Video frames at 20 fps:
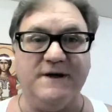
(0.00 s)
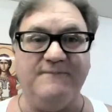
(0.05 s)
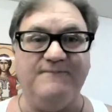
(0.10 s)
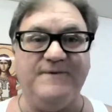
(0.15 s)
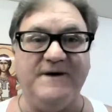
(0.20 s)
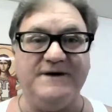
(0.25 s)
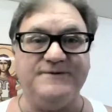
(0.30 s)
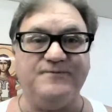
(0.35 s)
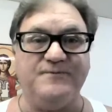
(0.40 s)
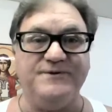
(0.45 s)

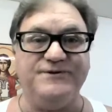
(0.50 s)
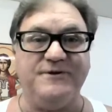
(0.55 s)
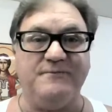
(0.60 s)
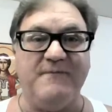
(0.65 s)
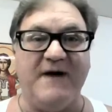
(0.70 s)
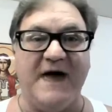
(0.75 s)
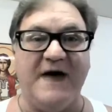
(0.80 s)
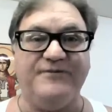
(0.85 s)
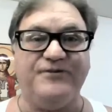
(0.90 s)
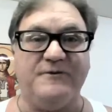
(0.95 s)
Confess with
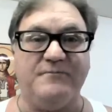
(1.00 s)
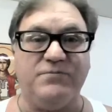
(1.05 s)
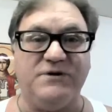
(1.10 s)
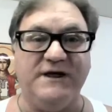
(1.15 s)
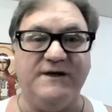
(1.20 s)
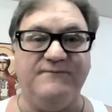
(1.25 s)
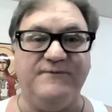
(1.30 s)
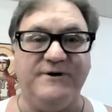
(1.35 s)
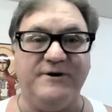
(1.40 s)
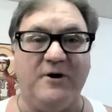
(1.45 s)
your mouth and
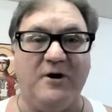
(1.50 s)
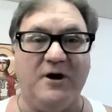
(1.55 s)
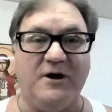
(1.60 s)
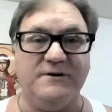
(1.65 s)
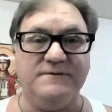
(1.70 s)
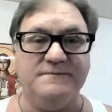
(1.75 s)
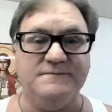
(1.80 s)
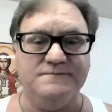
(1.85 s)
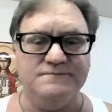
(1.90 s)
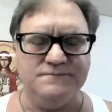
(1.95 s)
believe in your
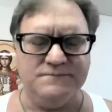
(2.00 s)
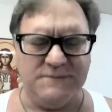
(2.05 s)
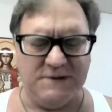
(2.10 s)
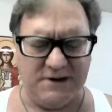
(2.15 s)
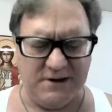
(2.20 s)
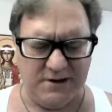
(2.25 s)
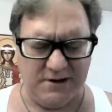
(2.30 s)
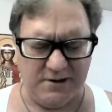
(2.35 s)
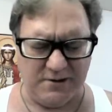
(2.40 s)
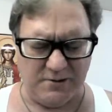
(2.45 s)
heart.
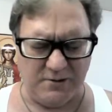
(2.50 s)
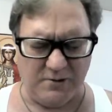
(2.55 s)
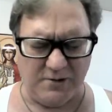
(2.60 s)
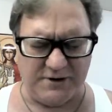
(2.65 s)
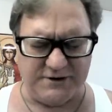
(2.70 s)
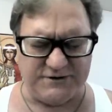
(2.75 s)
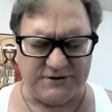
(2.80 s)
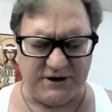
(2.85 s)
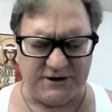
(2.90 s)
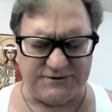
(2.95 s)

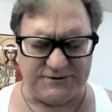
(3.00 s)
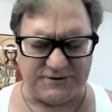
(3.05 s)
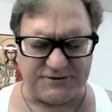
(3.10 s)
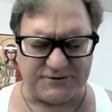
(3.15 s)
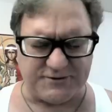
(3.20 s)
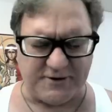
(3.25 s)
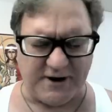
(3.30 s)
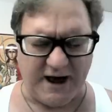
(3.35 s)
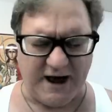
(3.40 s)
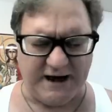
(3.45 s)
Lord
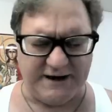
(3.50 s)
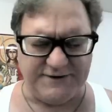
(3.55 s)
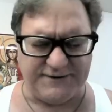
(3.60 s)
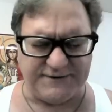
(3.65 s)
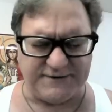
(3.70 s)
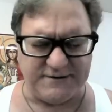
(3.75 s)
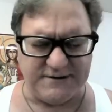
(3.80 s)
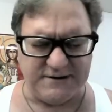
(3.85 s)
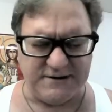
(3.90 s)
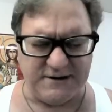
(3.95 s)
Jesus
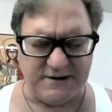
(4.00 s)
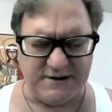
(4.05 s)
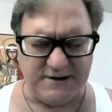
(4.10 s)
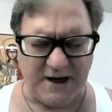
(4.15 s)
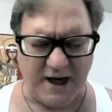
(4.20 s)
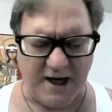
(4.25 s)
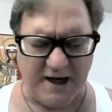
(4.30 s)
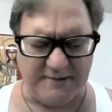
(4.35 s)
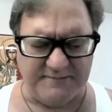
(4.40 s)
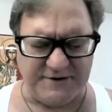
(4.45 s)
Christ,
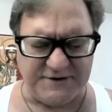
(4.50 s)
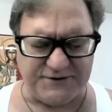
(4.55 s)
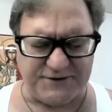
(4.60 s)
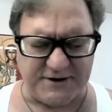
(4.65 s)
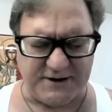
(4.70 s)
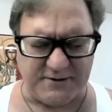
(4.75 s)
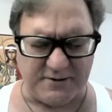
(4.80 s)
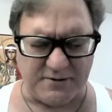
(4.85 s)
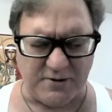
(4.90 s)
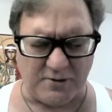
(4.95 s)
I'm a
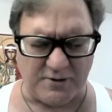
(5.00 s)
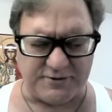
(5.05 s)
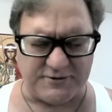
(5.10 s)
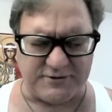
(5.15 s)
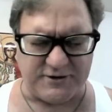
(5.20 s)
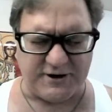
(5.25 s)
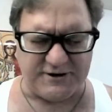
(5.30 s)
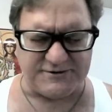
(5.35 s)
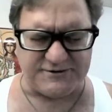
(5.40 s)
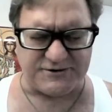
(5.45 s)
sinner.
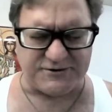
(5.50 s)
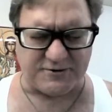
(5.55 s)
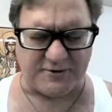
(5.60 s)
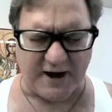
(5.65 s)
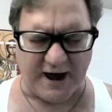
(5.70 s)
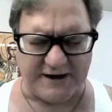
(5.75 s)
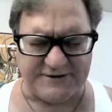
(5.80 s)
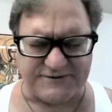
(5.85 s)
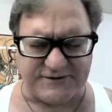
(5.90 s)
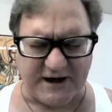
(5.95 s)
Lord Jesus
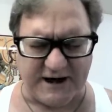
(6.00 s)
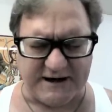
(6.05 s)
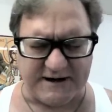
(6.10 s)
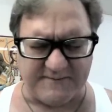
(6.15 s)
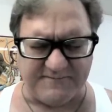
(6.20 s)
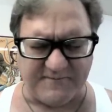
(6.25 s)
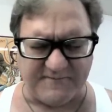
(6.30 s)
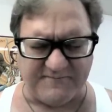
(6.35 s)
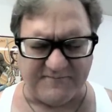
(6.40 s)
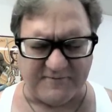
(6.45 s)
Christ,
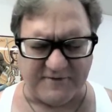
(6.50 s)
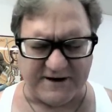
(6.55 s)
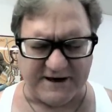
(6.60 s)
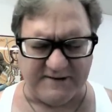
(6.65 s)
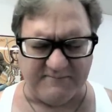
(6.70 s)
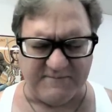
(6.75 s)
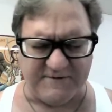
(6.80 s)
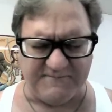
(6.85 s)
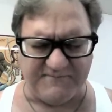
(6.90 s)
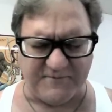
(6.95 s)
thank you for
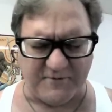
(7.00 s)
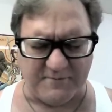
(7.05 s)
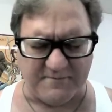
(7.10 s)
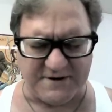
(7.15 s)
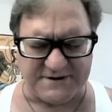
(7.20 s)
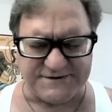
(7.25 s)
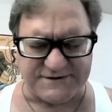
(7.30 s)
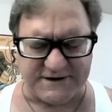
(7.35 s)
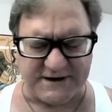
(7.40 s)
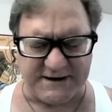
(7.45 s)
forgiving me for
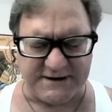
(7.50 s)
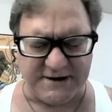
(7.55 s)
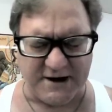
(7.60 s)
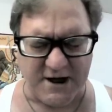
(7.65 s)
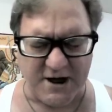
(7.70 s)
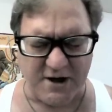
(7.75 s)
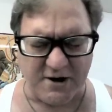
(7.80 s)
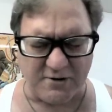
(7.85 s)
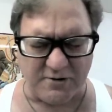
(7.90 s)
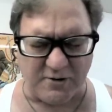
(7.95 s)
my
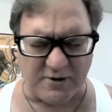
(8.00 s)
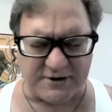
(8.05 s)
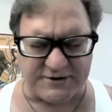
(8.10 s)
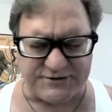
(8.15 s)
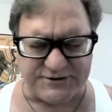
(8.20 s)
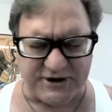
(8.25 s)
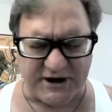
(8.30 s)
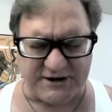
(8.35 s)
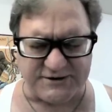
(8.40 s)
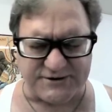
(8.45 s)
sin.
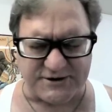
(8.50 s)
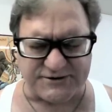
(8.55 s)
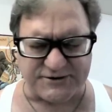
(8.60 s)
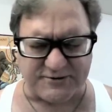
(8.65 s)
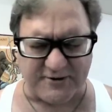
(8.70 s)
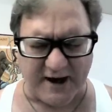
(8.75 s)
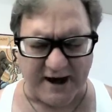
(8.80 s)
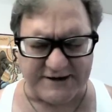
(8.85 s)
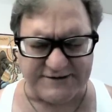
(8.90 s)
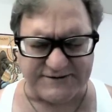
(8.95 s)
Lord
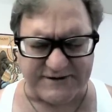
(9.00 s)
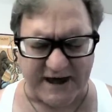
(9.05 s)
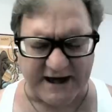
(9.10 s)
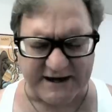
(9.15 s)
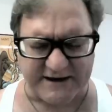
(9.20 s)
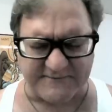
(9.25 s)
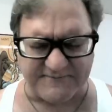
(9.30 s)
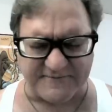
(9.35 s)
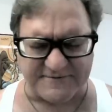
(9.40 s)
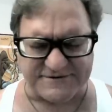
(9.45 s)
Jesus Christ,
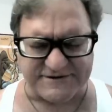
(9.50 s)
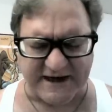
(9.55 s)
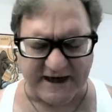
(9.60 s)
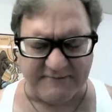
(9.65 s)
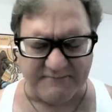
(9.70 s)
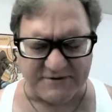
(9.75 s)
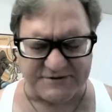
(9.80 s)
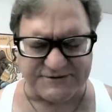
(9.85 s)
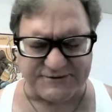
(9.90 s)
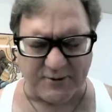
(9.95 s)
thank you for
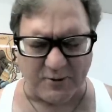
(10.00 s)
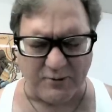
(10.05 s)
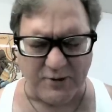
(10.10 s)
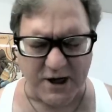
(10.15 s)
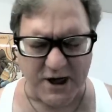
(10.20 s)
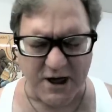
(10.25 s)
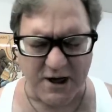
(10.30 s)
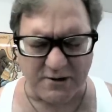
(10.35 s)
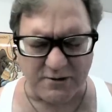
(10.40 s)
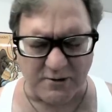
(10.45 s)
saving my
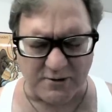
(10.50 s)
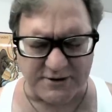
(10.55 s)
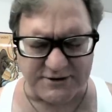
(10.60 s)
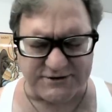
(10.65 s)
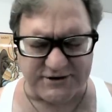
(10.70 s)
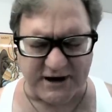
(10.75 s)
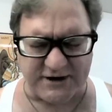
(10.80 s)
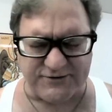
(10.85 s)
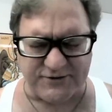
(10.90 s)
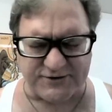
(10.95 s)
soul.
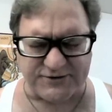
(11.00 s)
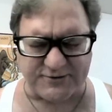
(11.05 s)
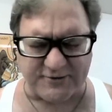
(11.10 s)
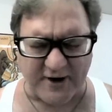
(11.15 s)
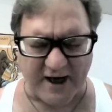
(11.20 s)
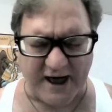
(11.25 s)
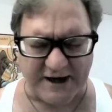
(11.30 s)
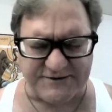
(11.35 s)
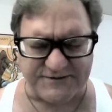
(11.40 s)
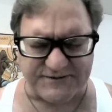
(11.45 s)
Lord Jesus
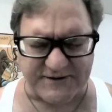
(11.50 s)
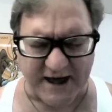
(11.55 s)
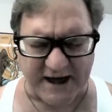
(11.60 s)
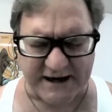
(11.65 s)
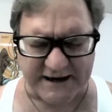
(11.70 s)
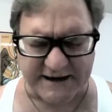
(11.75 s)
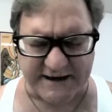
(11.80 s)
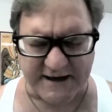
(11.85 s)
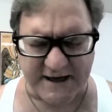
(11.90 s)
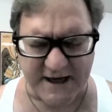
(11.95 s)
Christ,
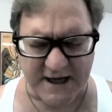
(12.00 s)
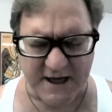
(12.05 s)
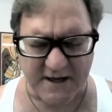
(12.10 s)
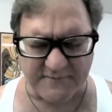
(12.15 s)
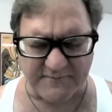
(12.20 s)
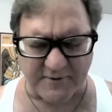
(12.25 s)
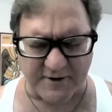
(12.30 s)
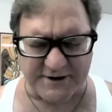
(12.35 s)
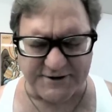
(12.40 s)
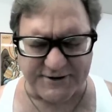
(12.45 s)
thank you
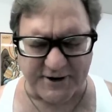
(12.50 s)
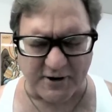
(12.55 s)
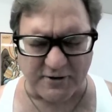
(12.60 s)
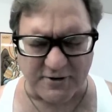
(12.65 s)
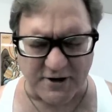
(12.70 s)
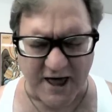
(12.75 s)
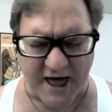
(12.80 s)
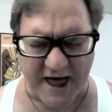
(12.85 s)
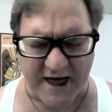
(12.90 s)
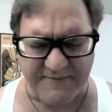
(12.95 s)
for
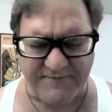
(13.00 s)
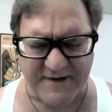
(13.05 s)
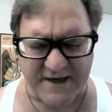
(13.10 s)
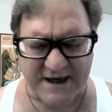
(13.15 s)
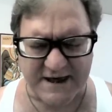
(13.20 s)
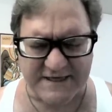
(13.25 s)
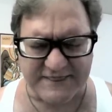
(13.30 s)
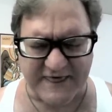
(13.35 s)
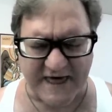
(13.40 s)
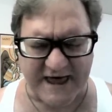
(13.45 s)
eternal life.